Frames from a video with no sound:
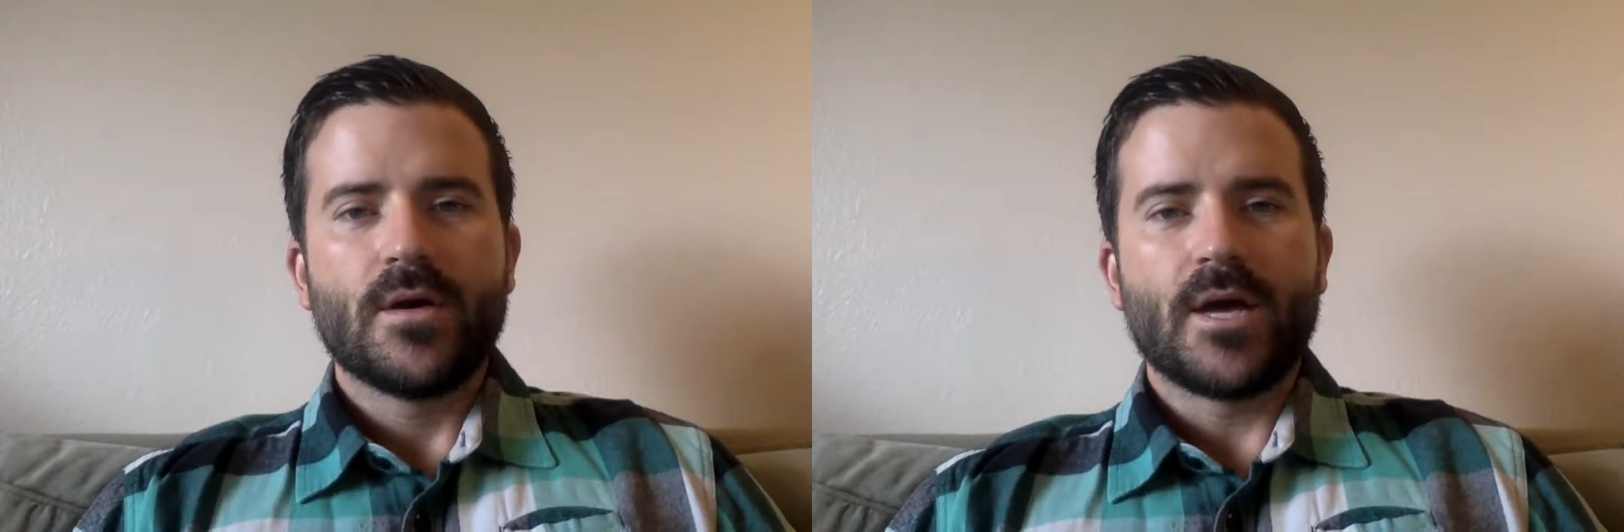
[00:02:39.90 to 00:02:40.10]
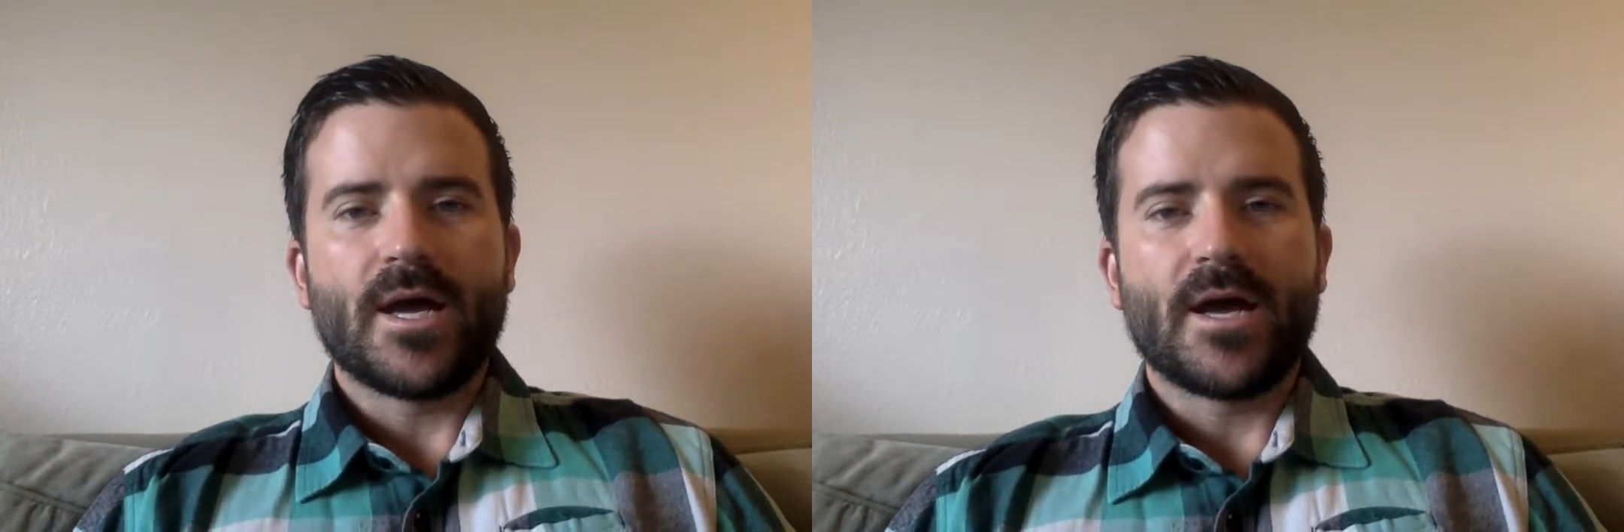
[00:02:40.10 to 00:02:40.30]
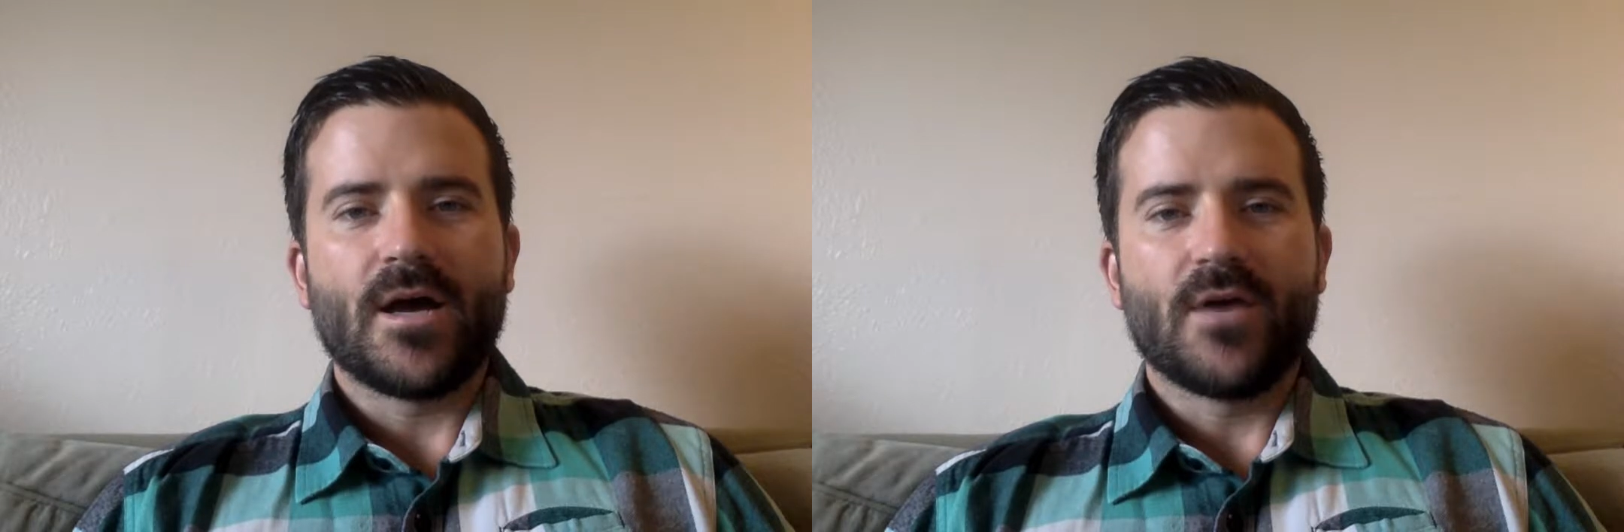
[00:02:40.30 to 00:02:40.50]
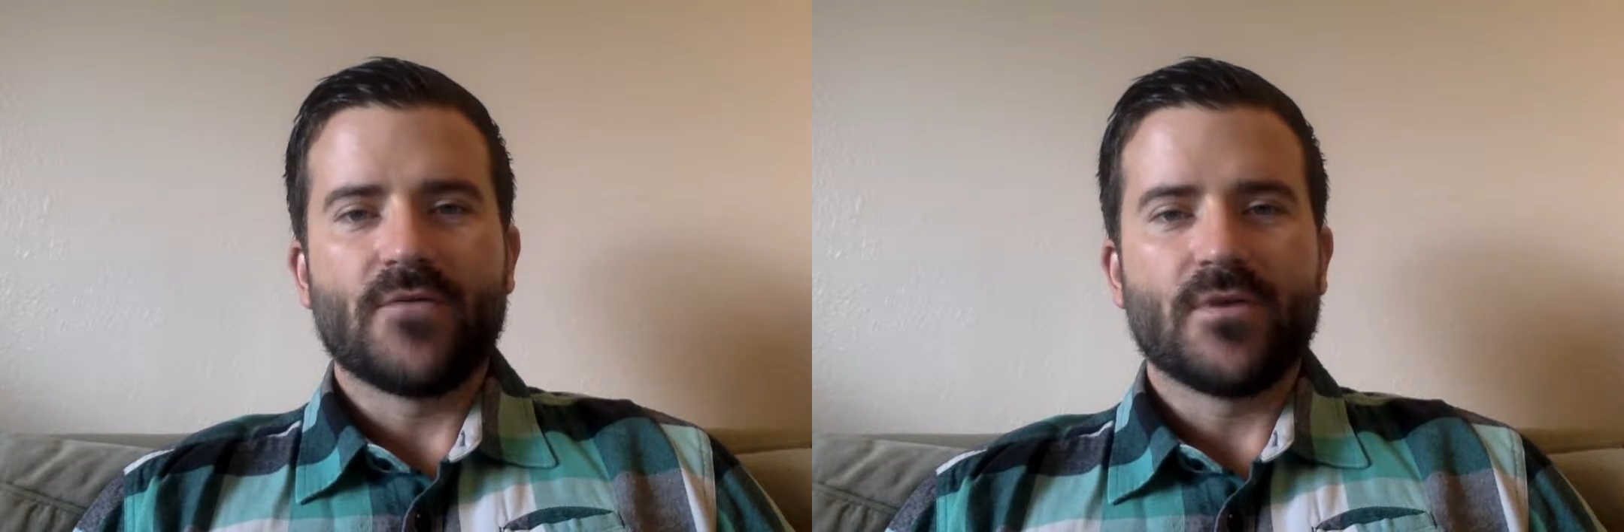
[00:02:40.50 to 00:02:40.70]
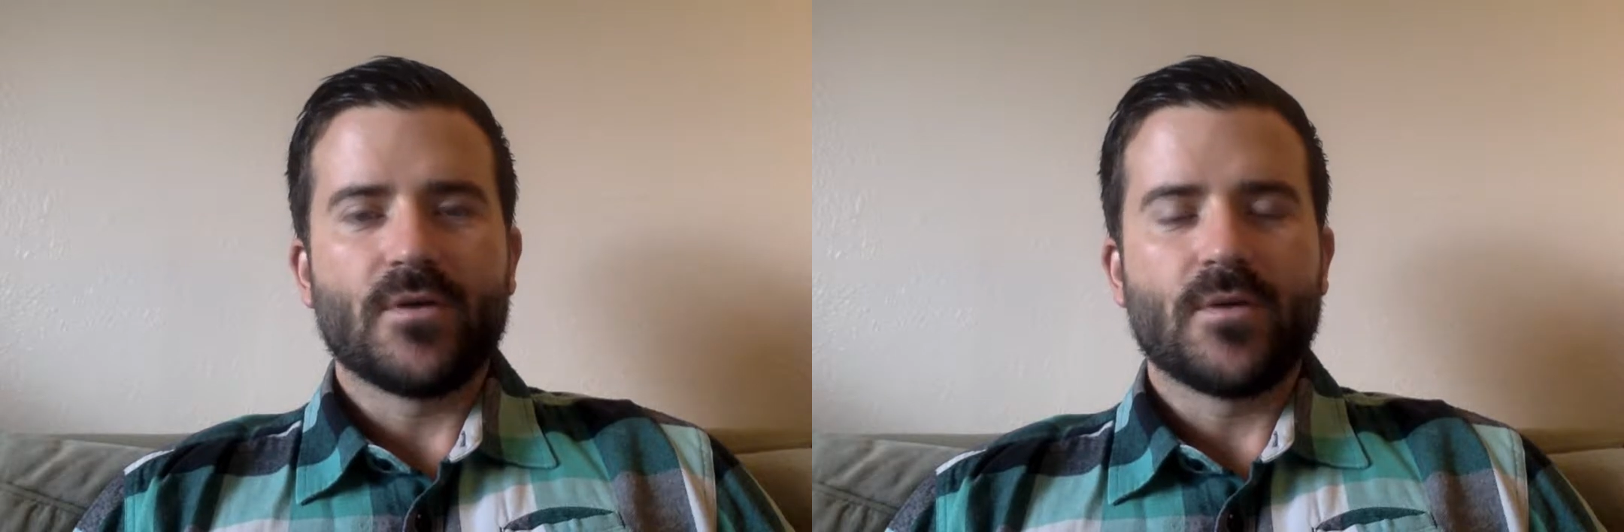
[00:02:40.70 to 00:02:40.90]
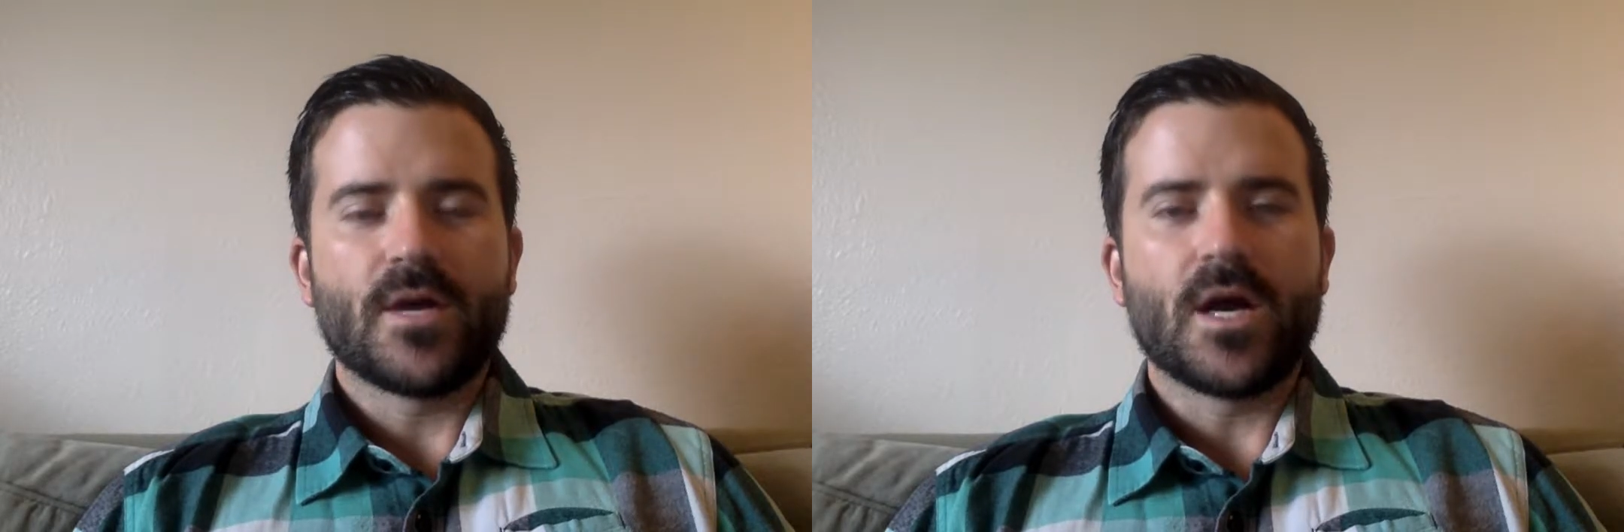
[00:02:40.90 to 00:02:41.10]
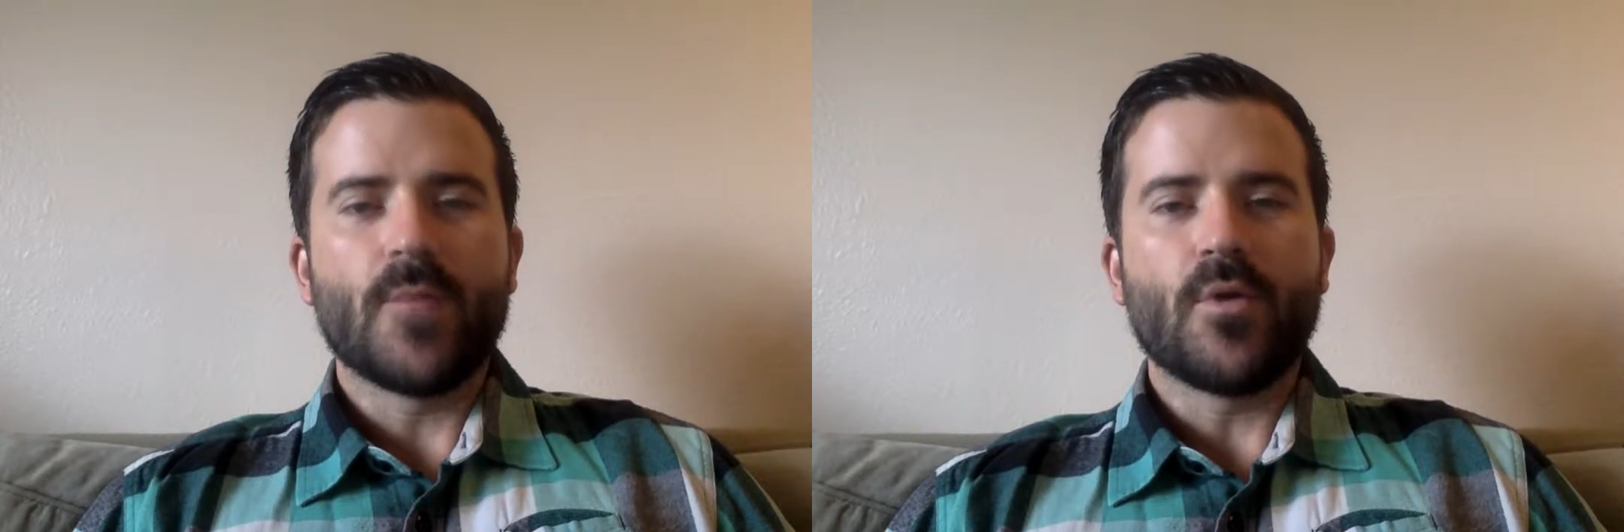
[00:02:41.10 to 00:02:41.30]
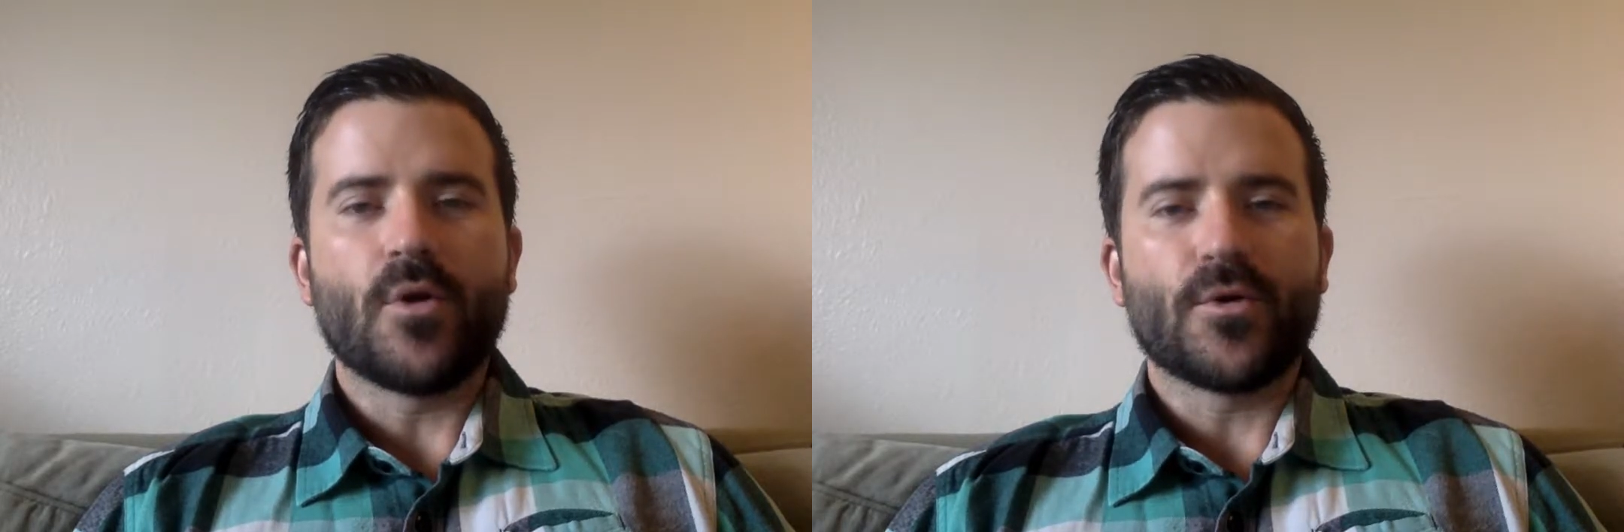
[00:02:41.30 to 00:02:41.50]
I have a
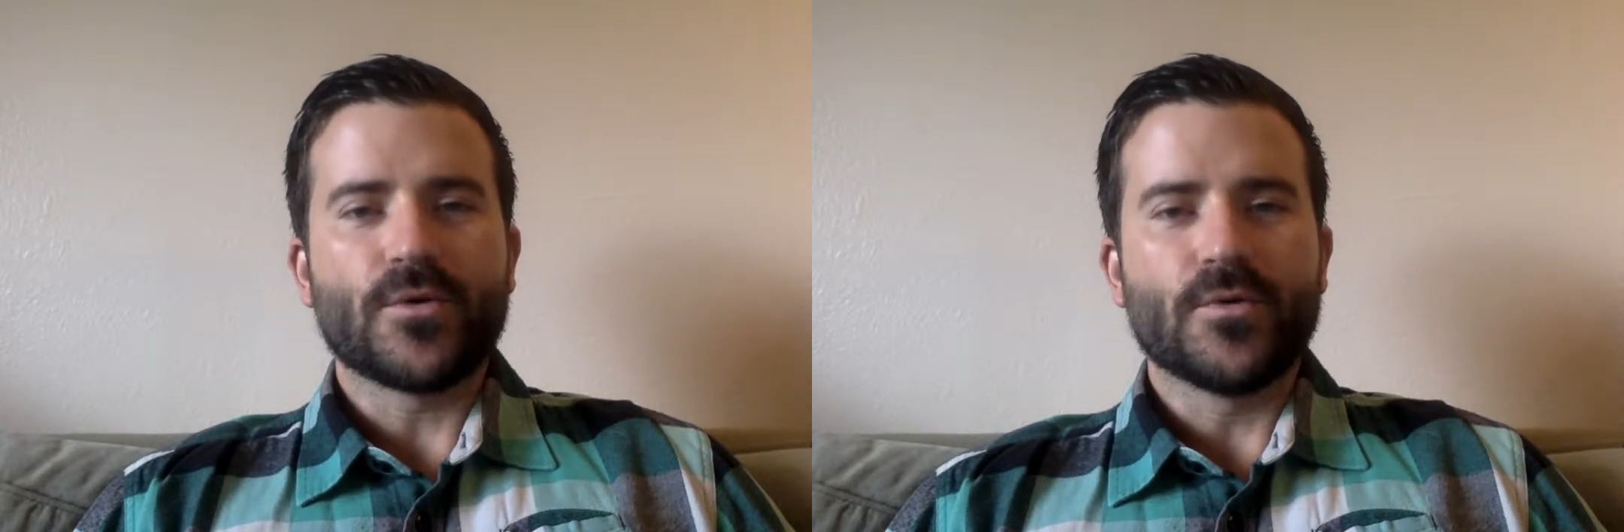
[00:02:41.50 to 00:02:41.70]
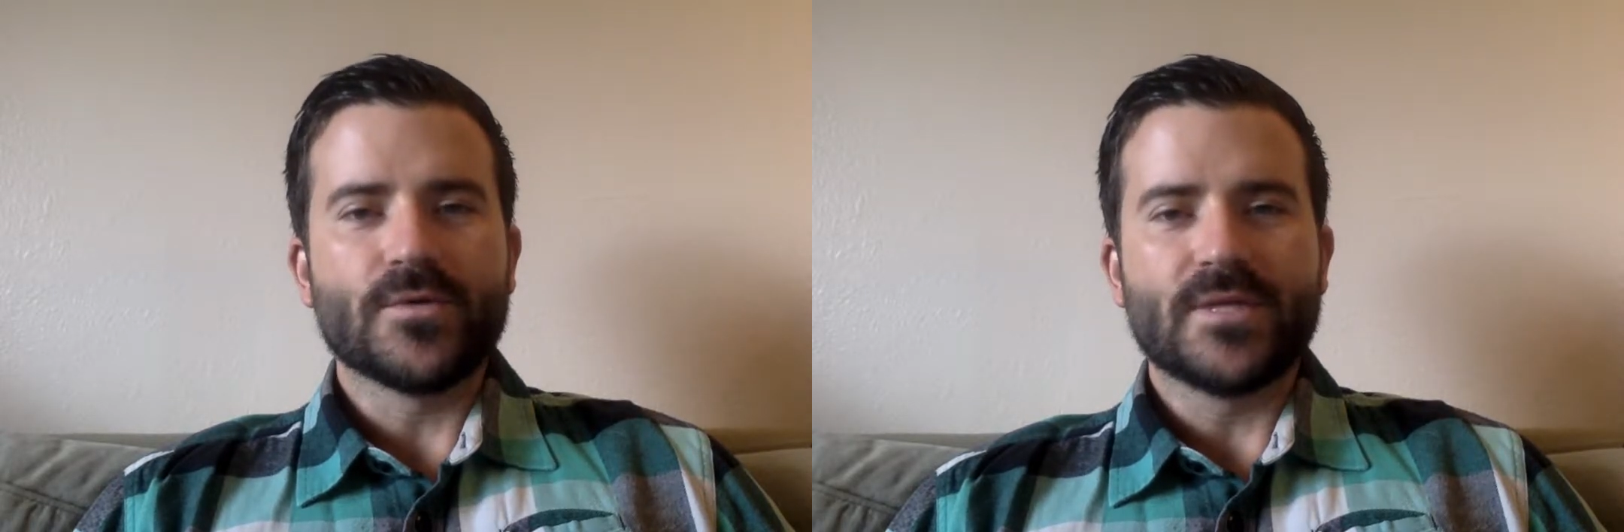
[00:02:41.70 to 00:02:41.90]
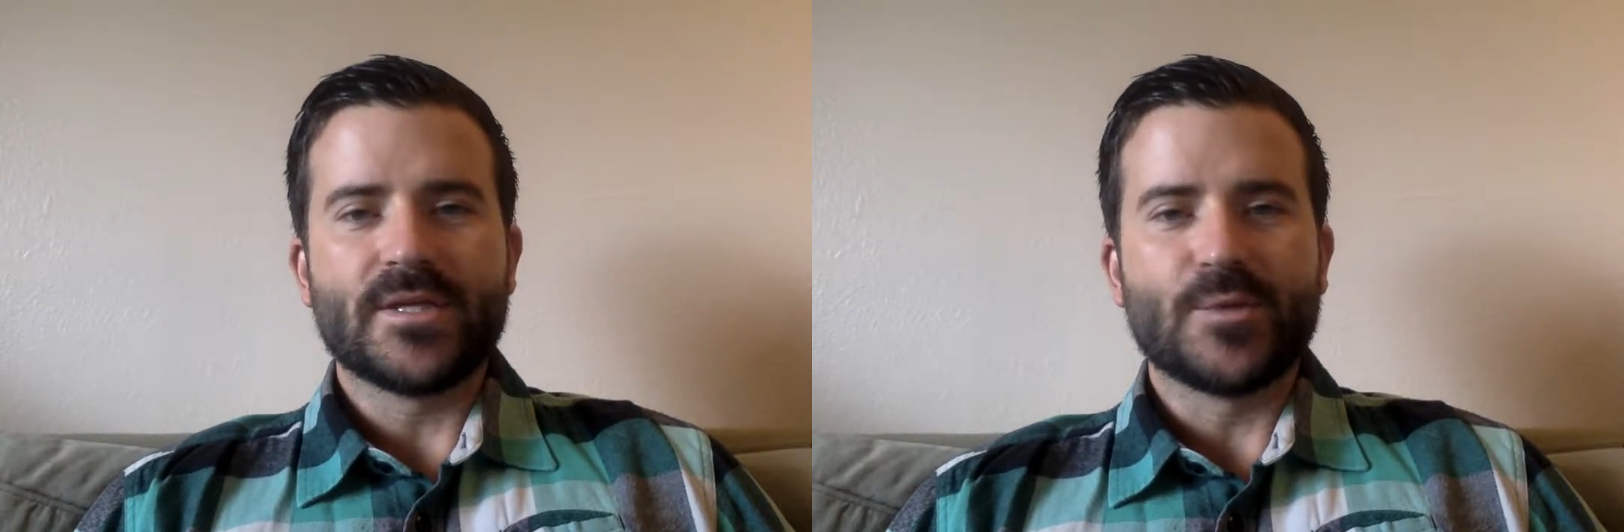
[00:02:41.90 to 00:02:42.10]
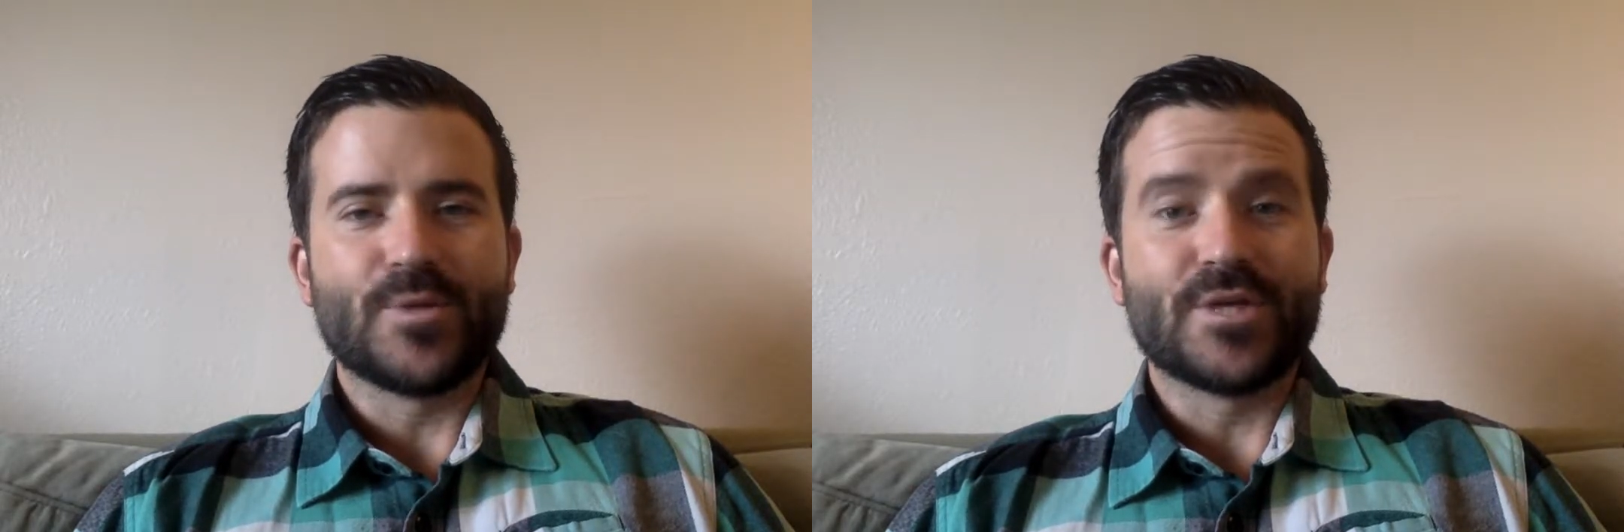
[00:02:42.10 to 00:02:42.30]
couple articles I think would be